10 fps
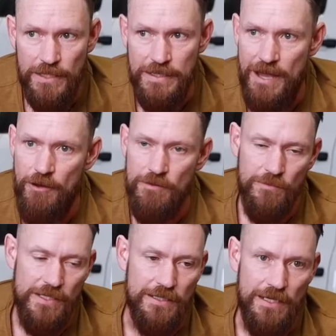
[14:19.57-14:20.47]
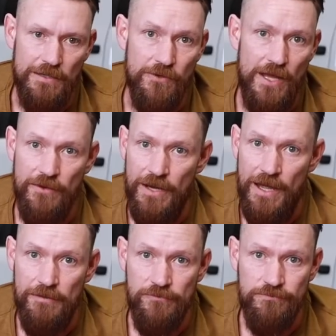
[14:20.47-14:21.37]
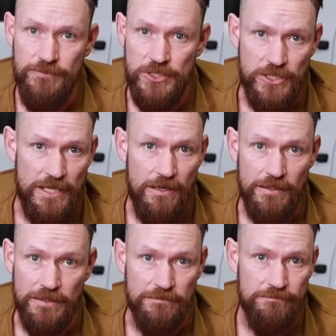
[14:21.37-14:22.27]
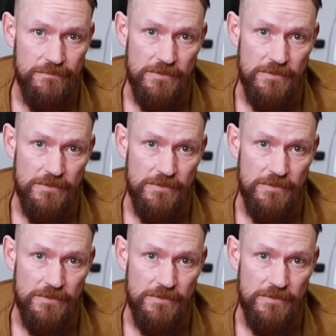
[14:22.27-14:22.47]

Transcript: and now I'm like, I'd rather have the shade awning